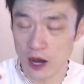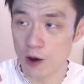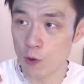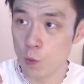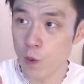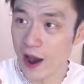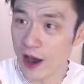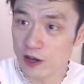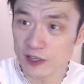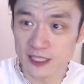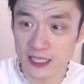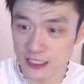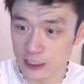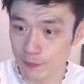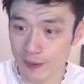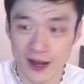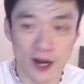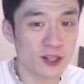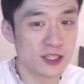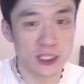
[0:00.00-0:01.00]
Wales gets a
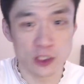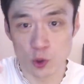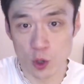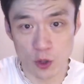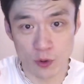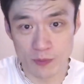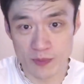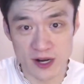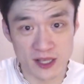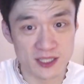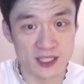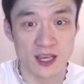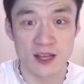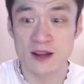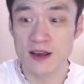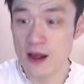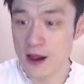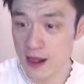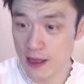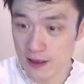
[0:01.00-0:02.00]
penalty 21 minutes in.
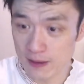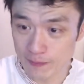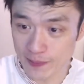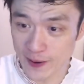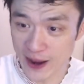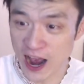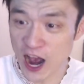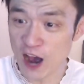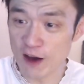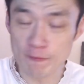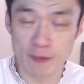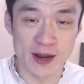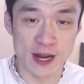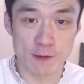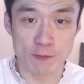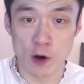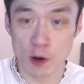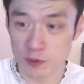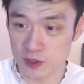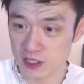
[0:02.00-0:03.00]
Halfpenny
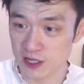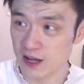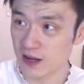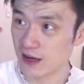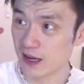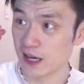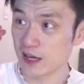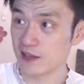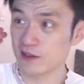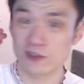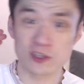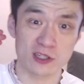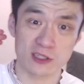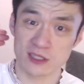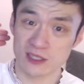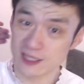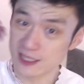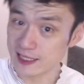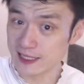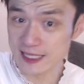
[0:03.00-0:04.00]
pops it in, like just
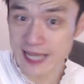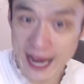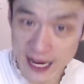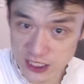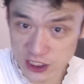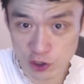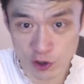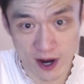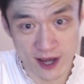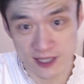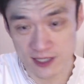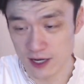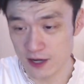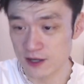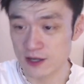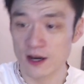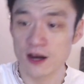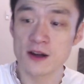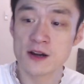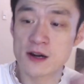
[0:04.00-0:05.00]
dead straight
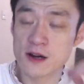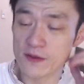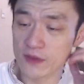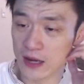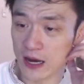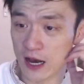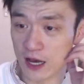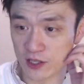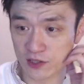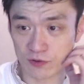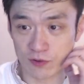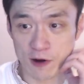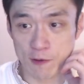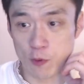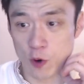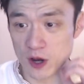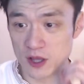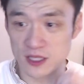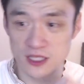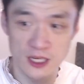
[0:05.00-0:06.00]
center, 3
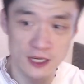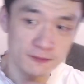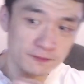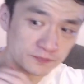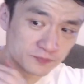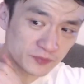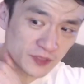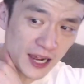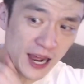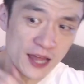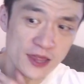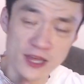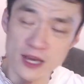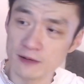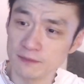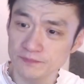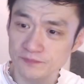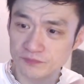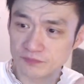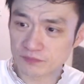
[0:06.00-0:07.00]
points in. And
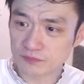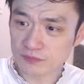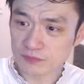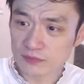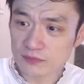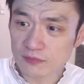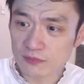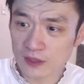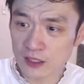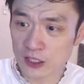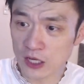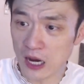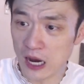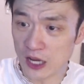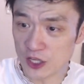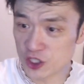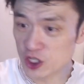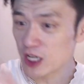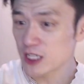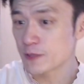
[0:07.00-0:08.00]
then
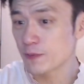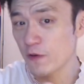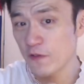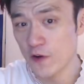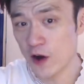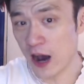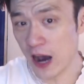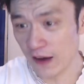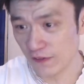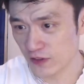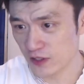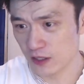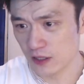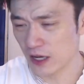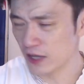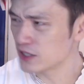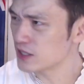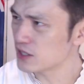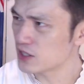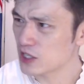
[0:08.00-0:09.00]
just before
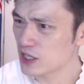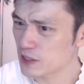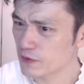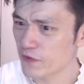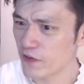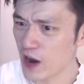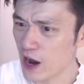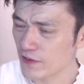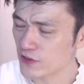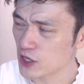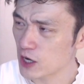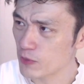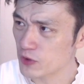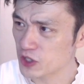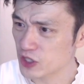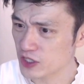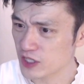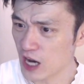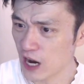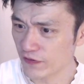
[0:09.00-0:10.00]
halftime or
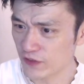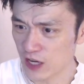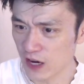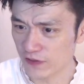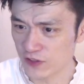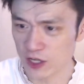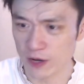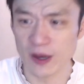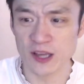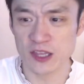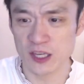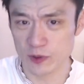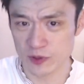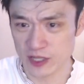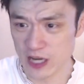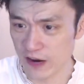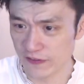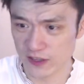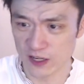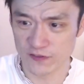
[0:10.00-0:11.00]
just after halftime? I think it was
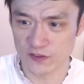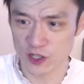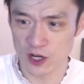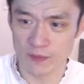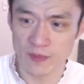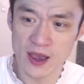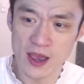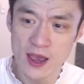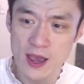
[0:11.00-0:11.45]
after halftime.